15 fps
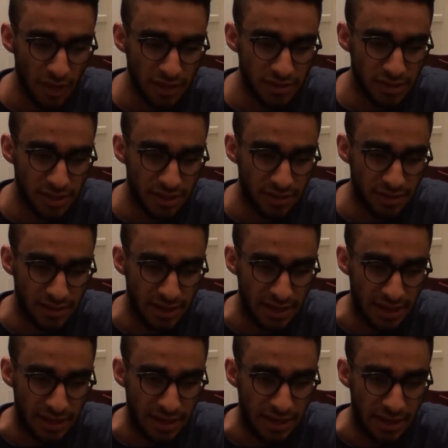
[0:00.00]
So the other
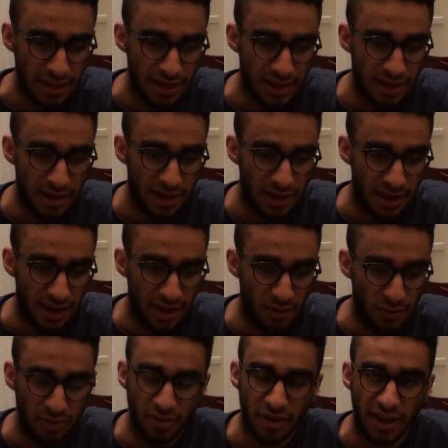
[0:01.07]
day,
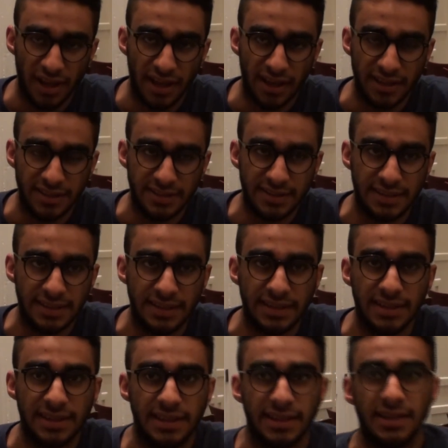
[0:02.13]
we were at
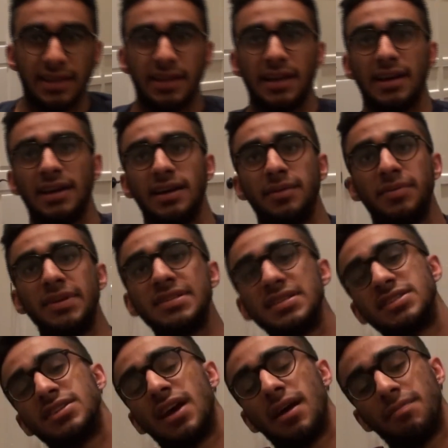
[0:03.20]
a pizza
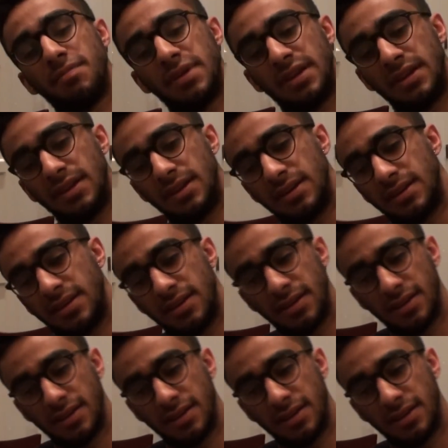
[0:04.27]
shop, and